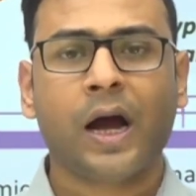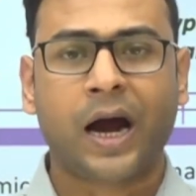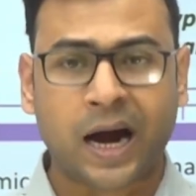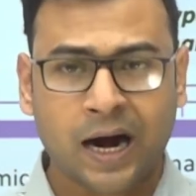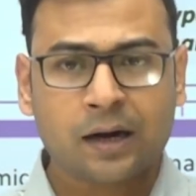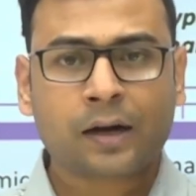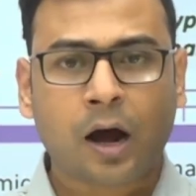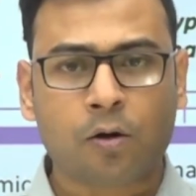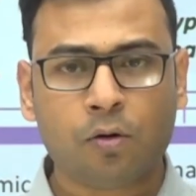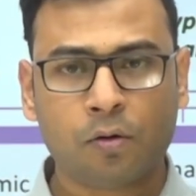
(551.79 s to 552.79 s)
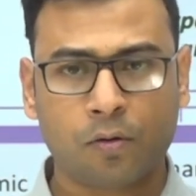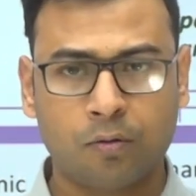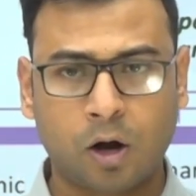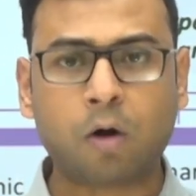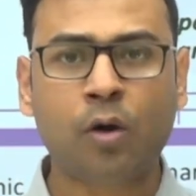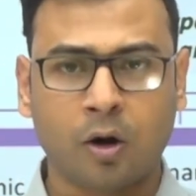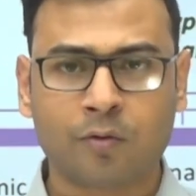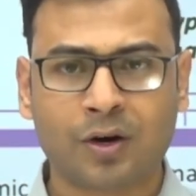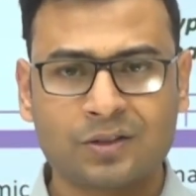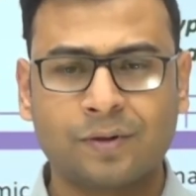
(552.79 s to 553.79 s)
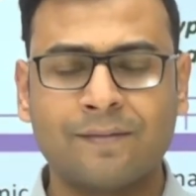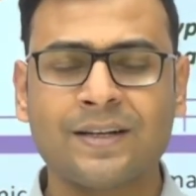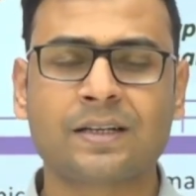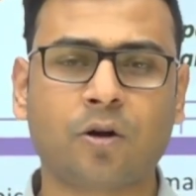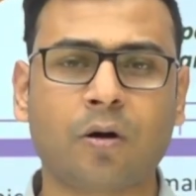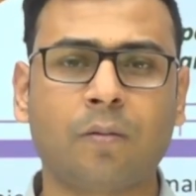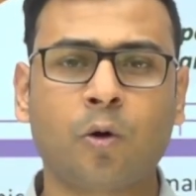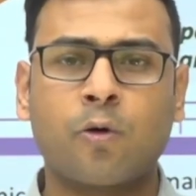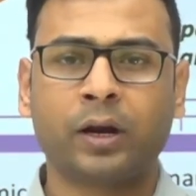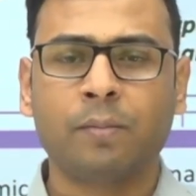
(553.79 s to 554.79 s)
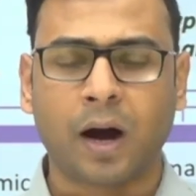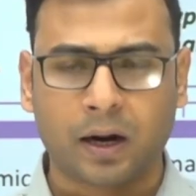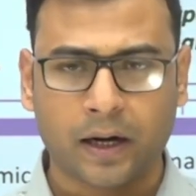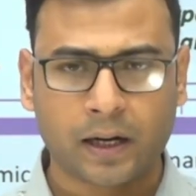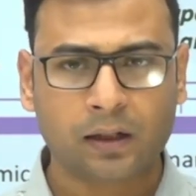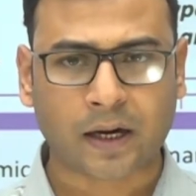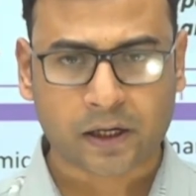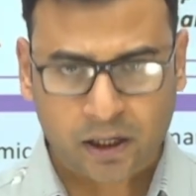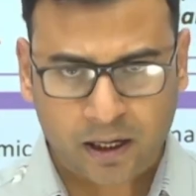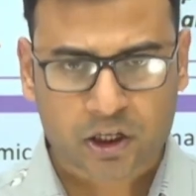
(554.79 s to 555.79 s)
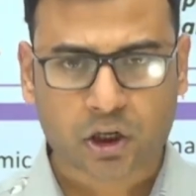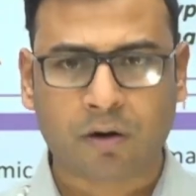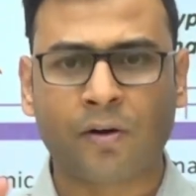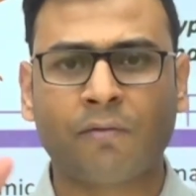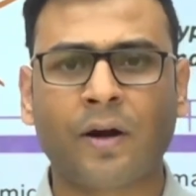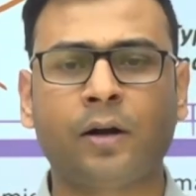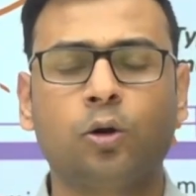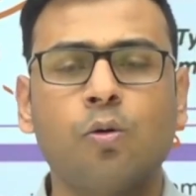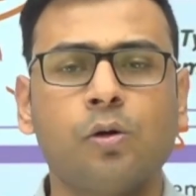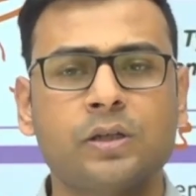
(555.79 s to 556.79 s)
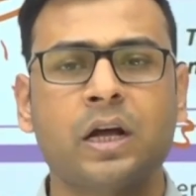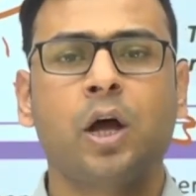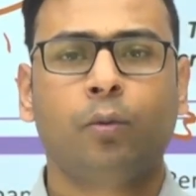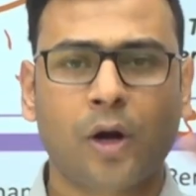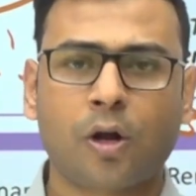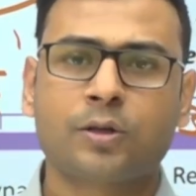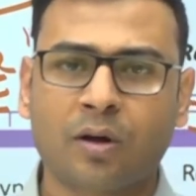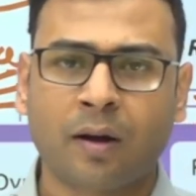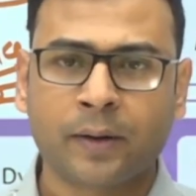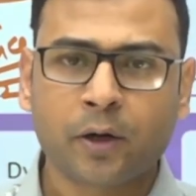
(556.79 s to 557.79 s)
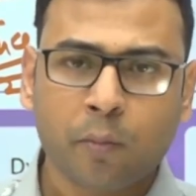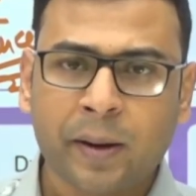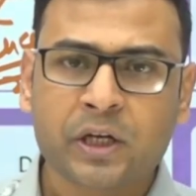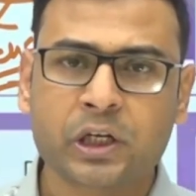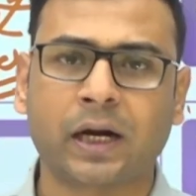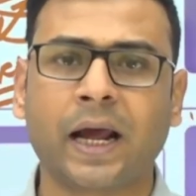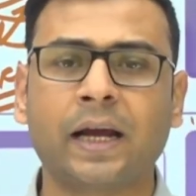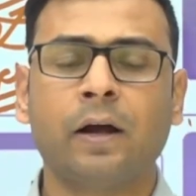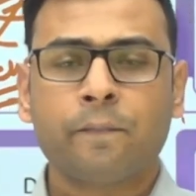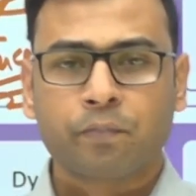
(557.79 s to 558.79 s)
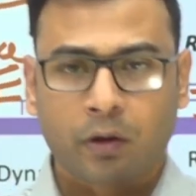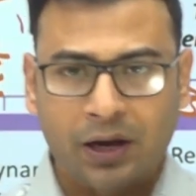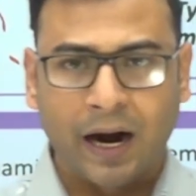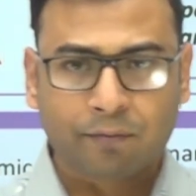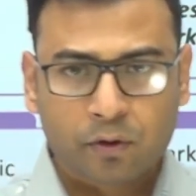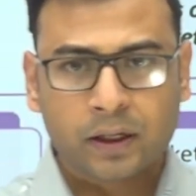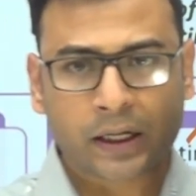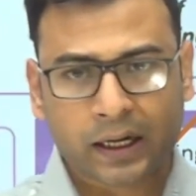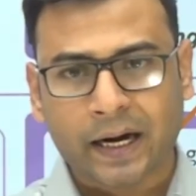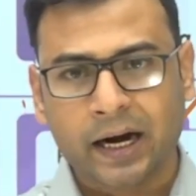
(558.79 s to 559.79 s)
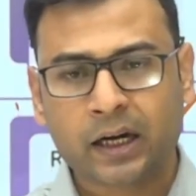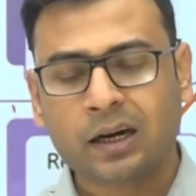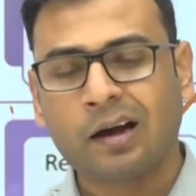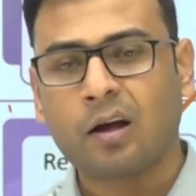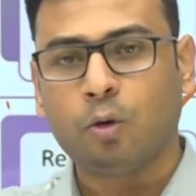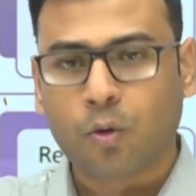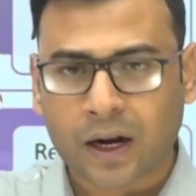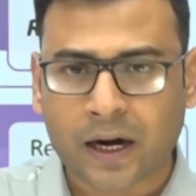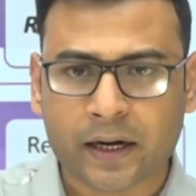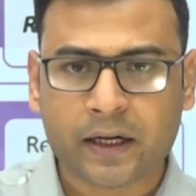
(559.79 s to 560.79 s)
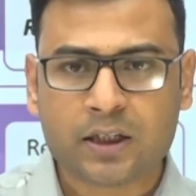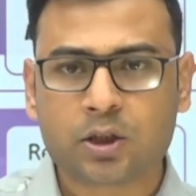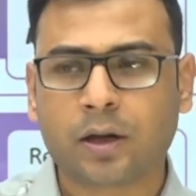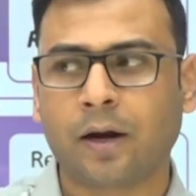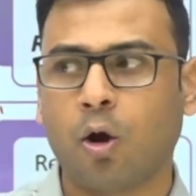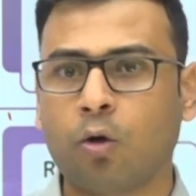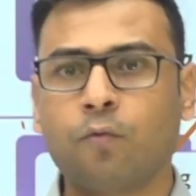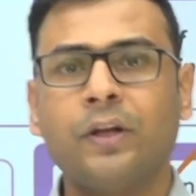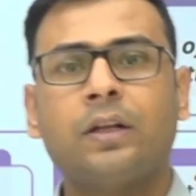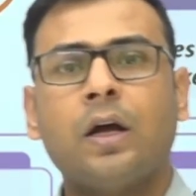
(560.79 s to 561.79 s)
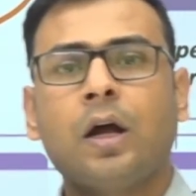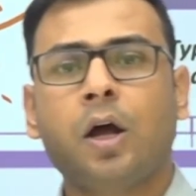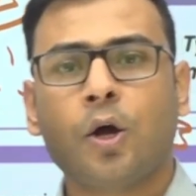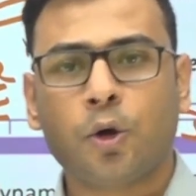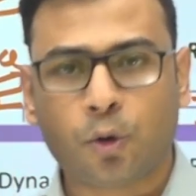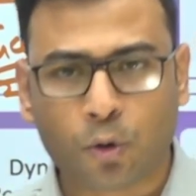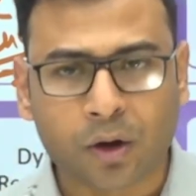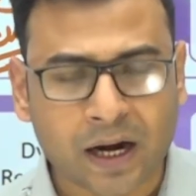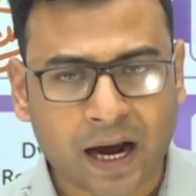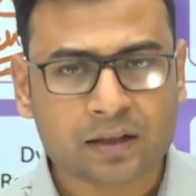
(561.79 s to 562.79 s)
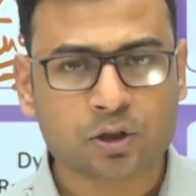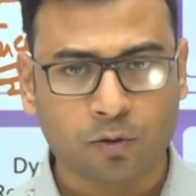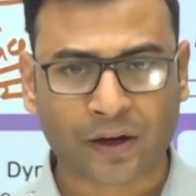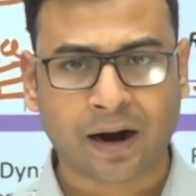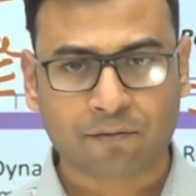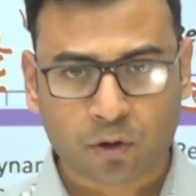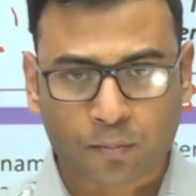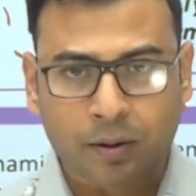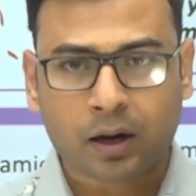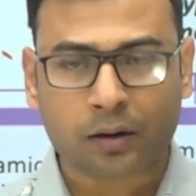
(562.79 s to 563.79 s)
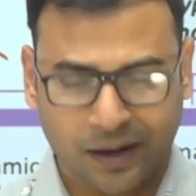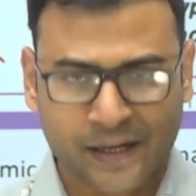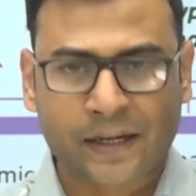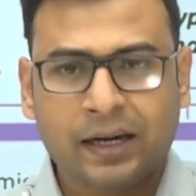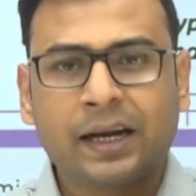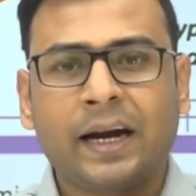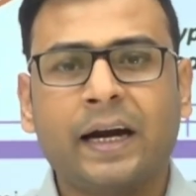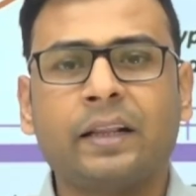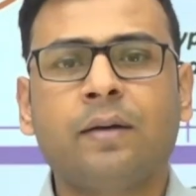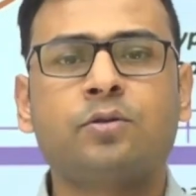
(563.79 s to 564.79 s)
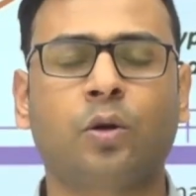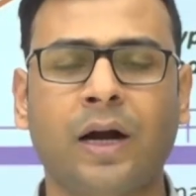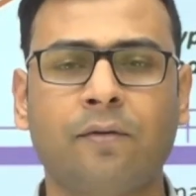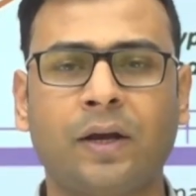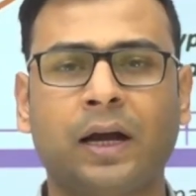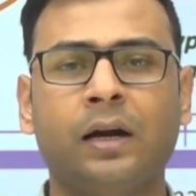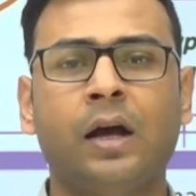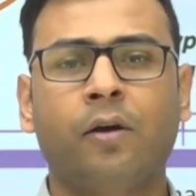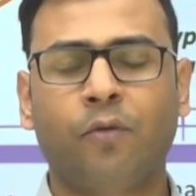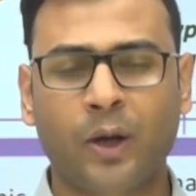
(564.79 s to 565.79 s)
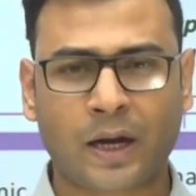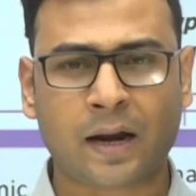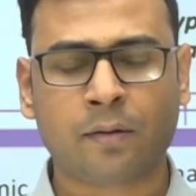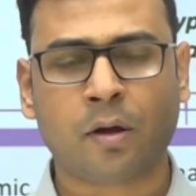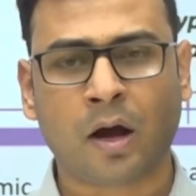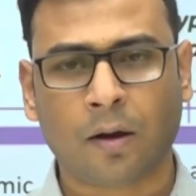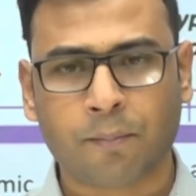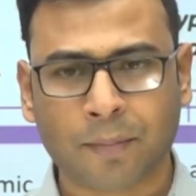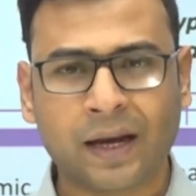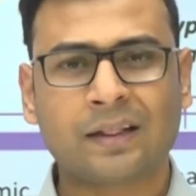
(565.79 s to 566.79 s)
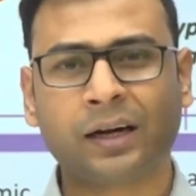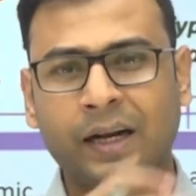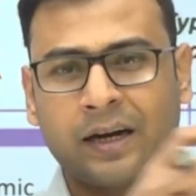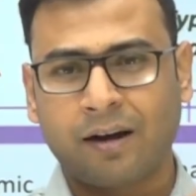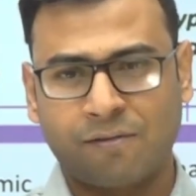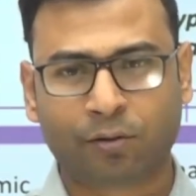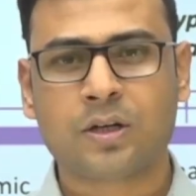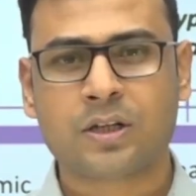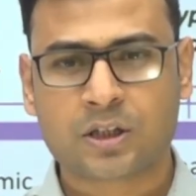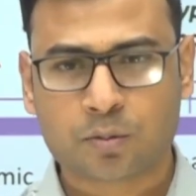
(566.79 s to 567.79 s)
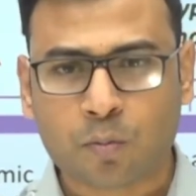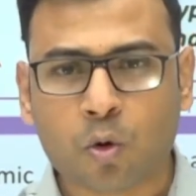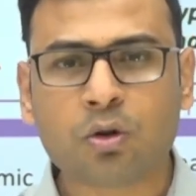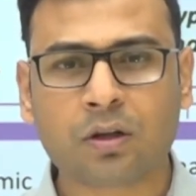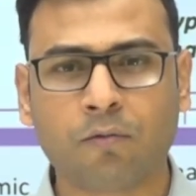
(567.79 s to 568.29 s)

And now, now onwards, when we talk about remarketing, the integration of different tools will also come into picture. Like we have to integrate Google Analytics along with Google Ads. So we have to integrate them so that we can we can uh, make the data flow smooth.